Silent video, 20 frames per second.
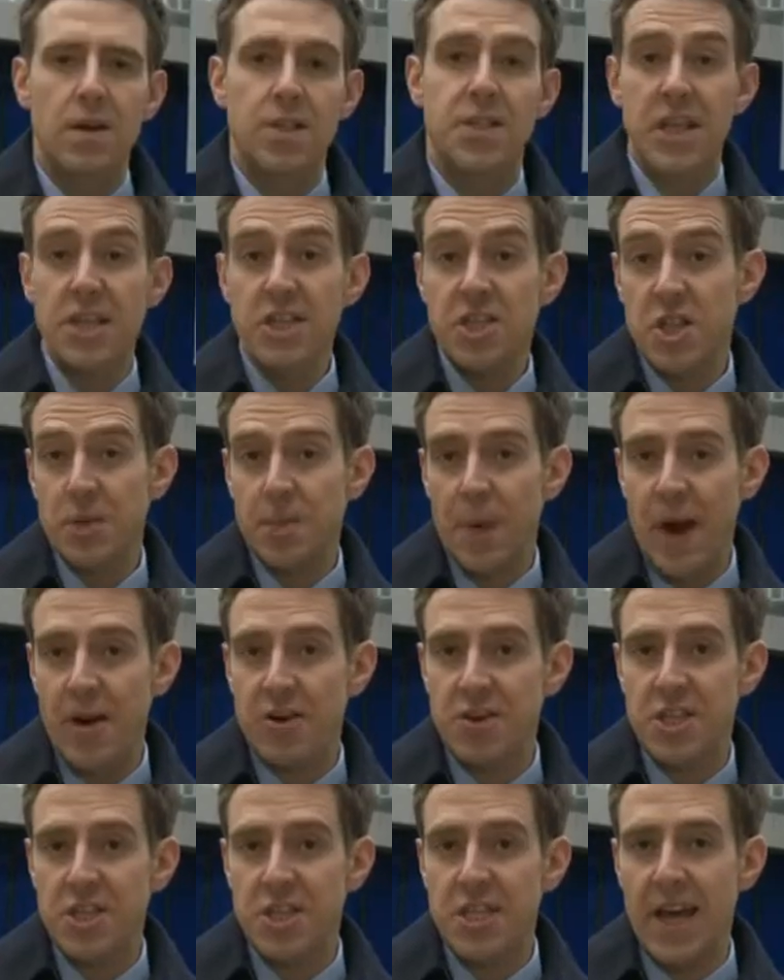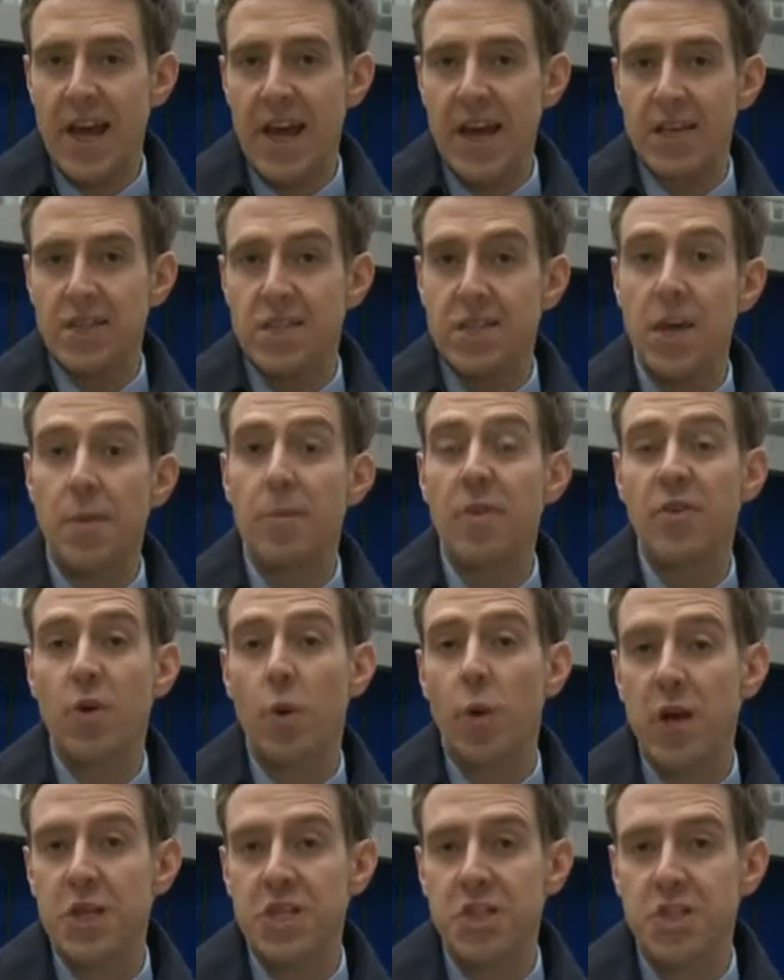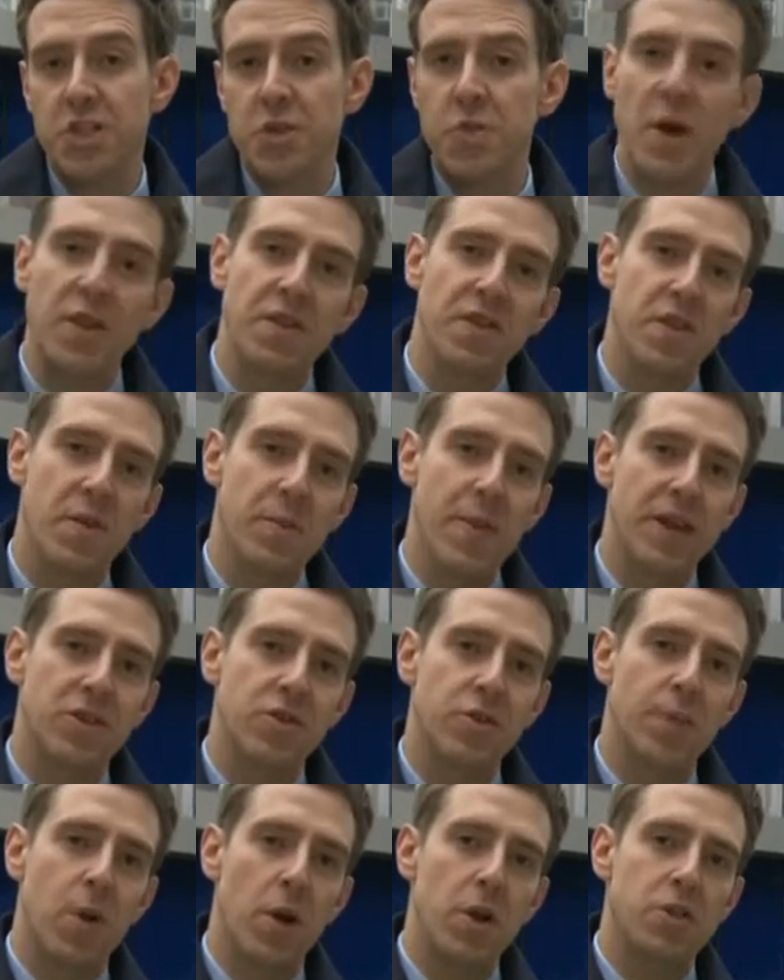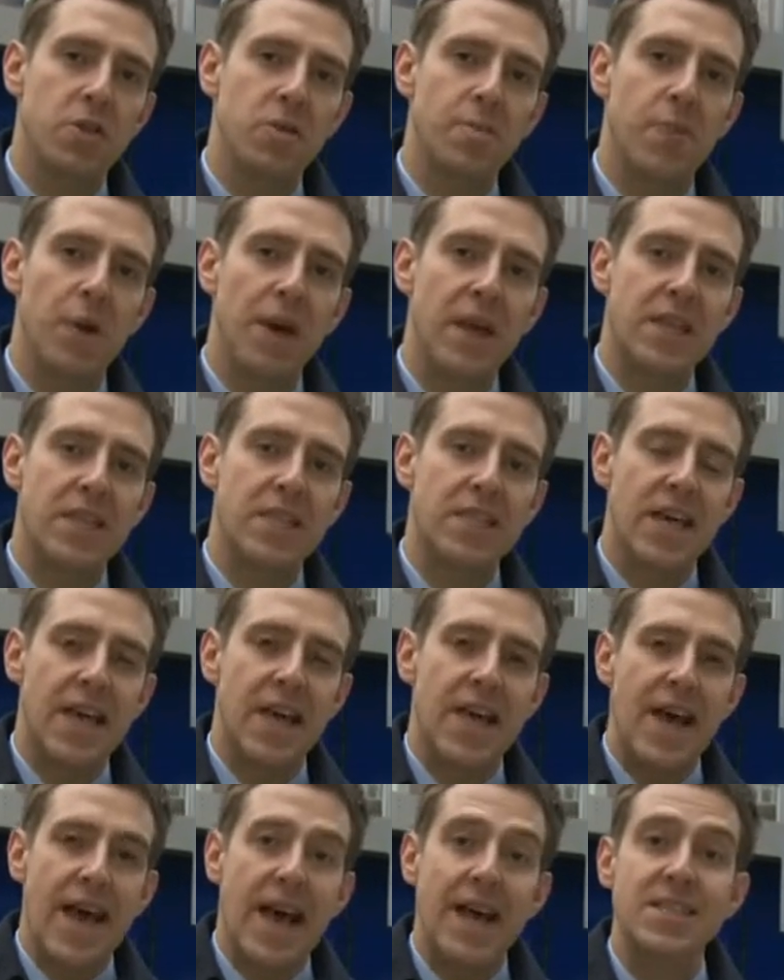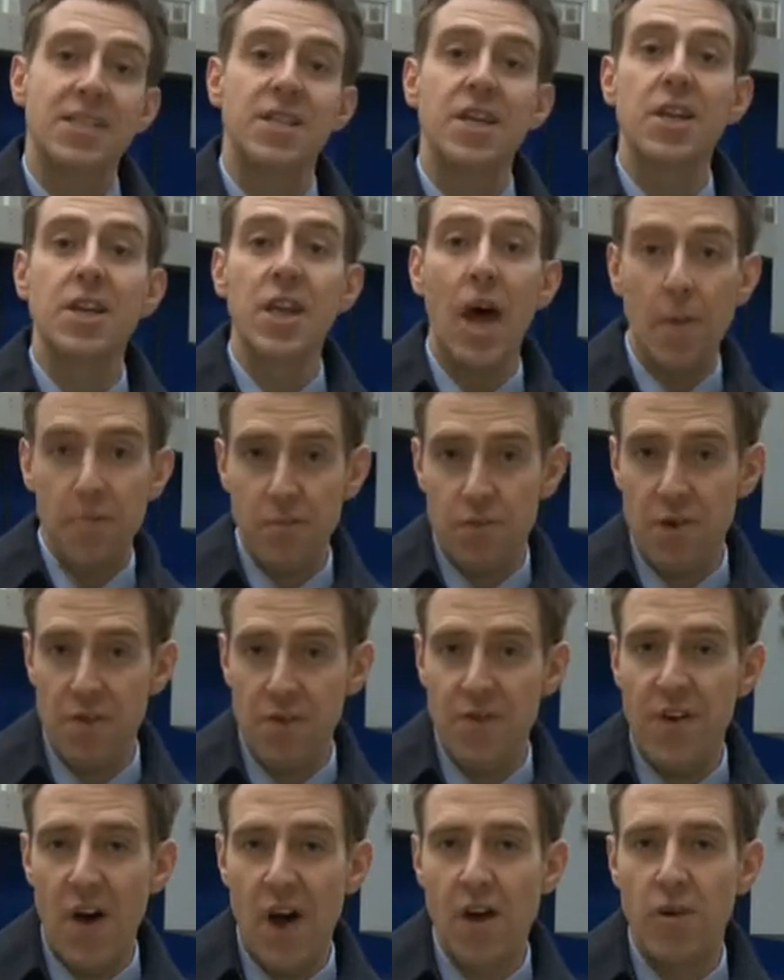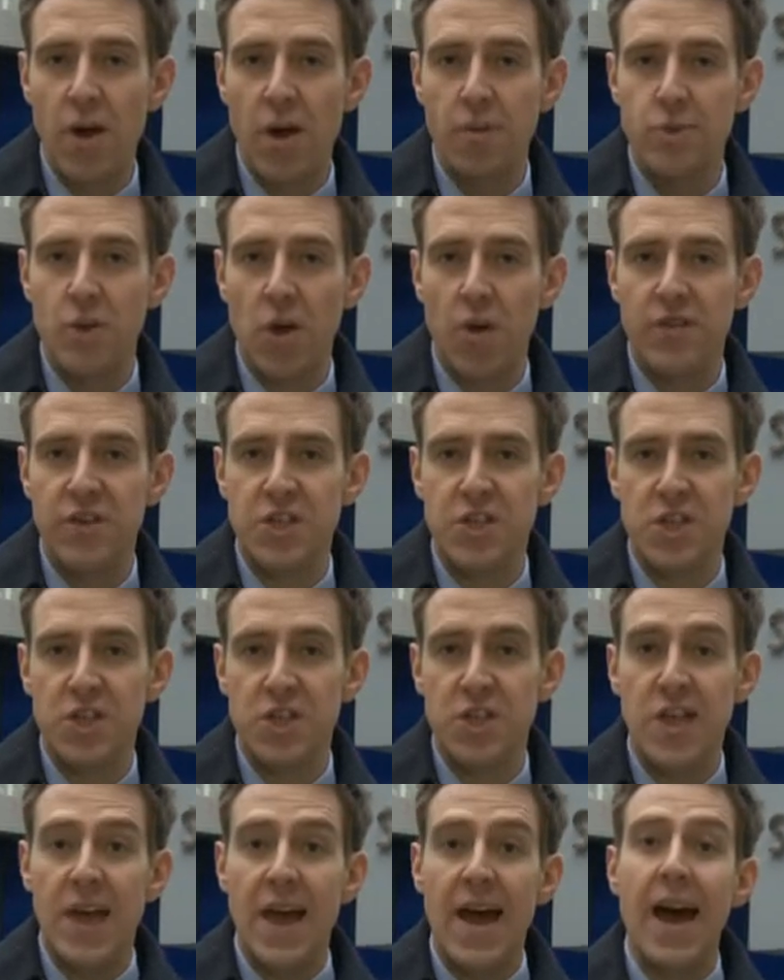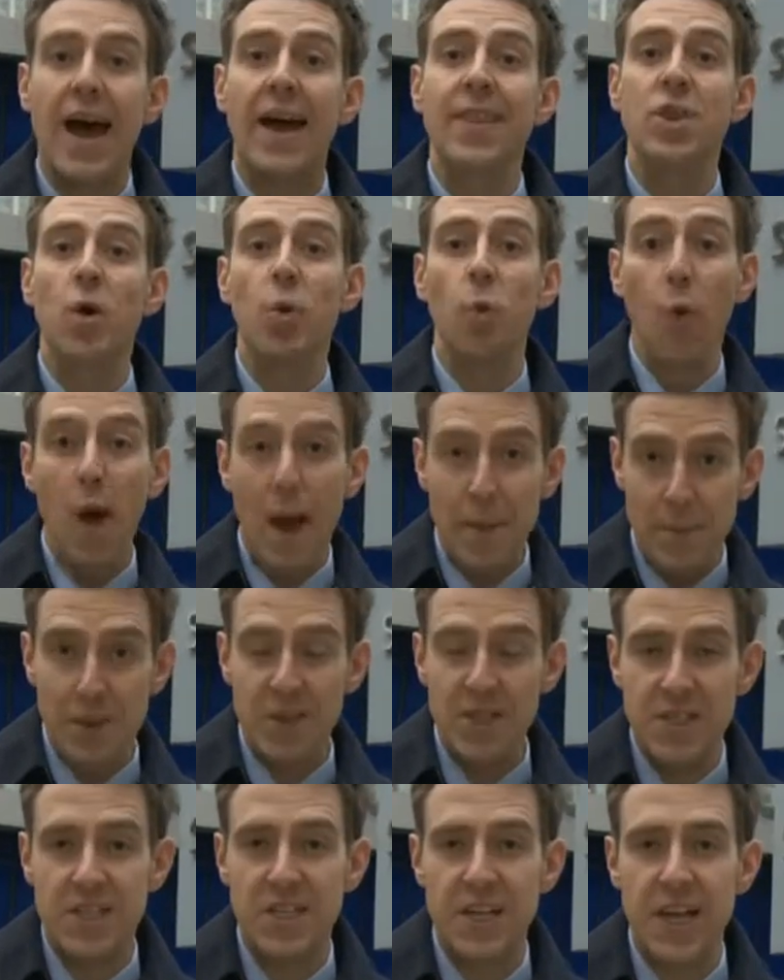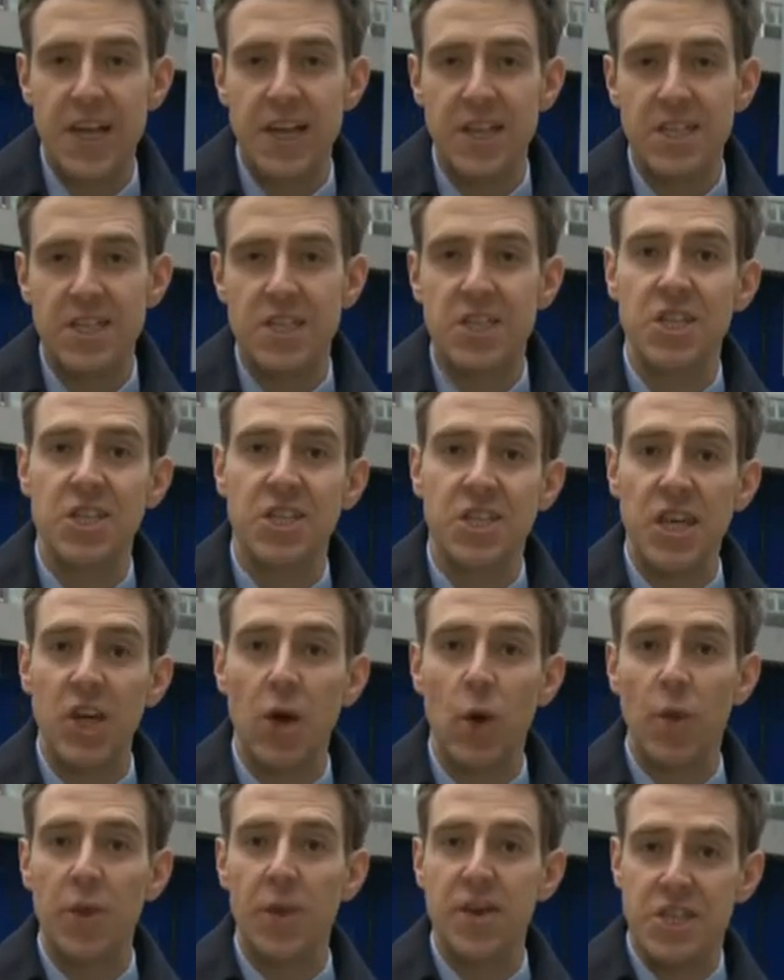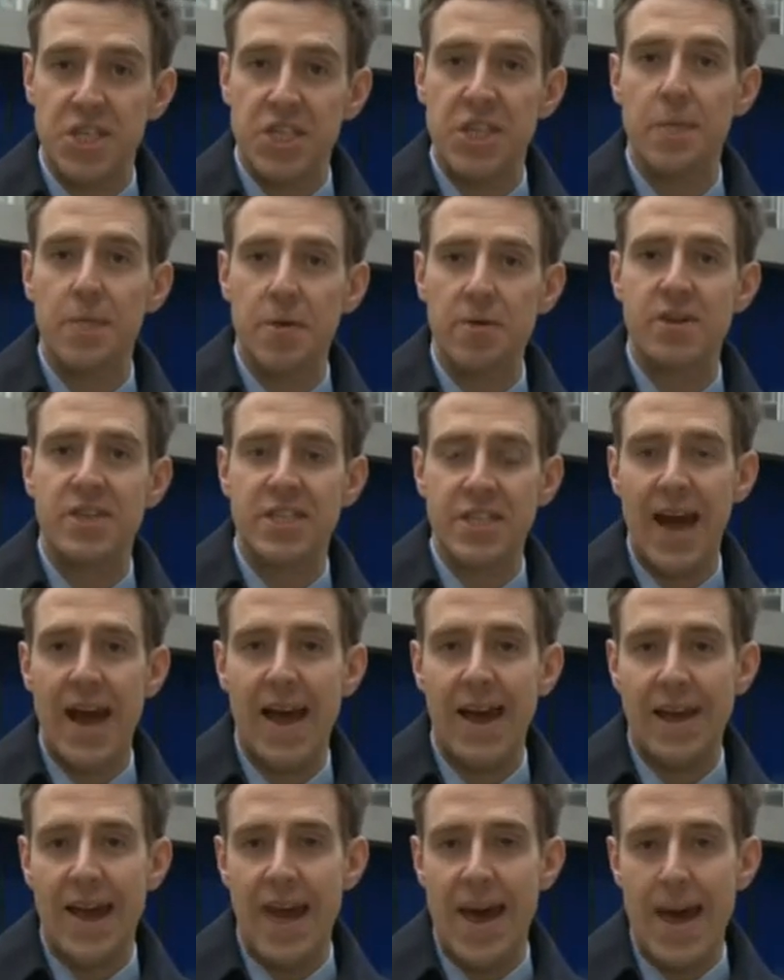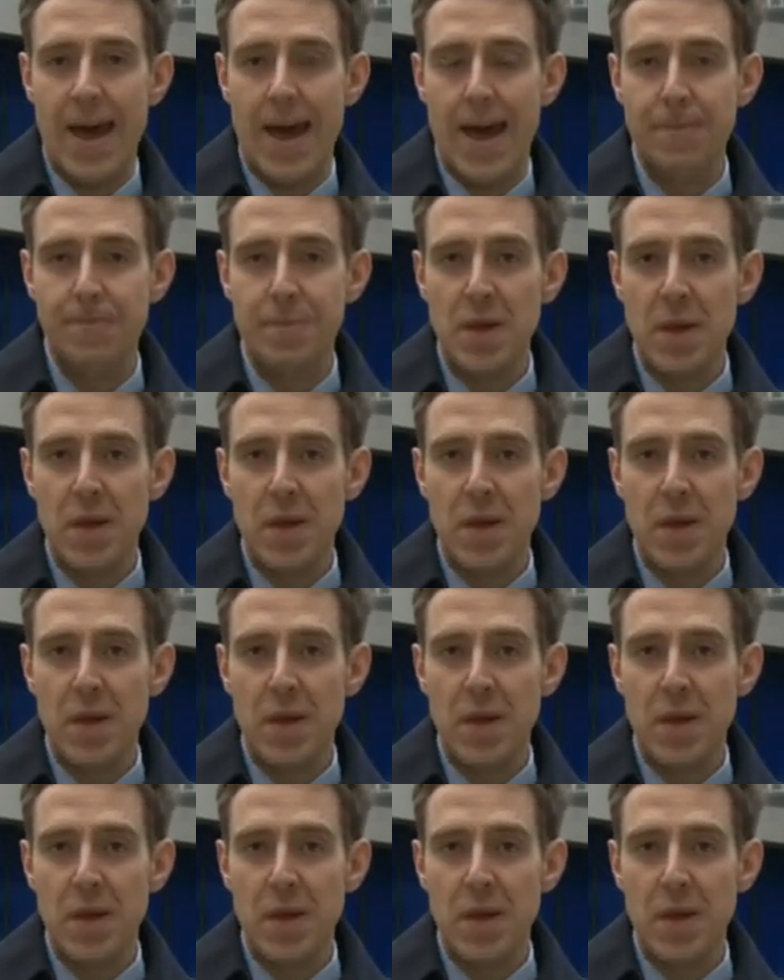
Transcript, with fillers: Since the Paris attacks, some have questioned whether the Metropolitan Police has the number of firearms officers and the weapons needed to deal with a similar attack here.